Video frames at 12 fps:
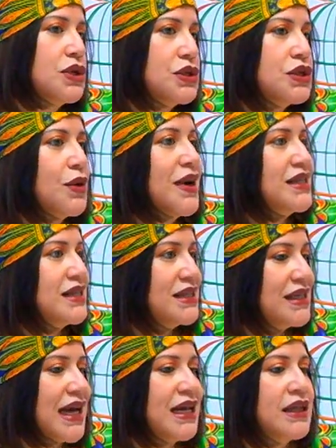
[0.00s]
So I
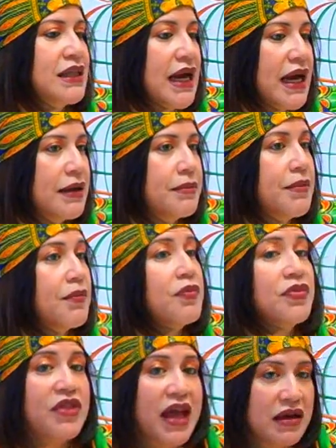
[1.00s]
decided that,
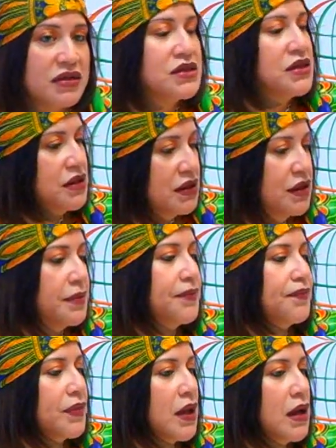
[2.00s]
thanks to the
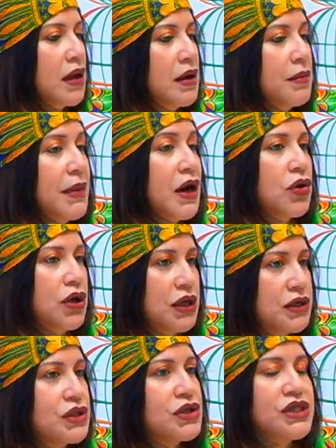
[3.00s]
Marcory
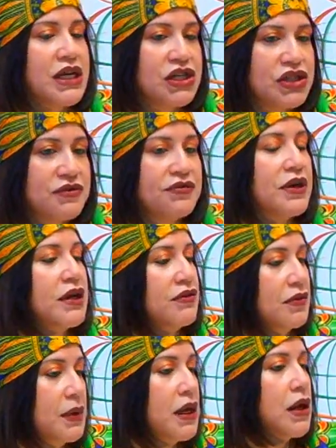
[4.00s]
Association for
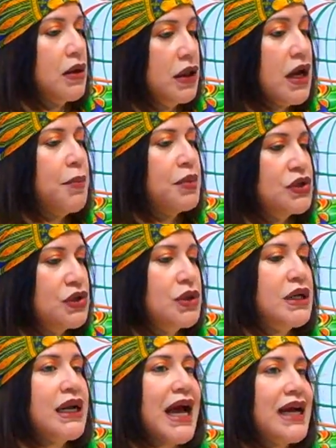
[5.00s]
giving me the
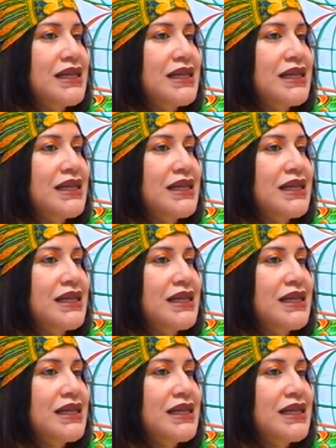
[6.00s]
opportunity, I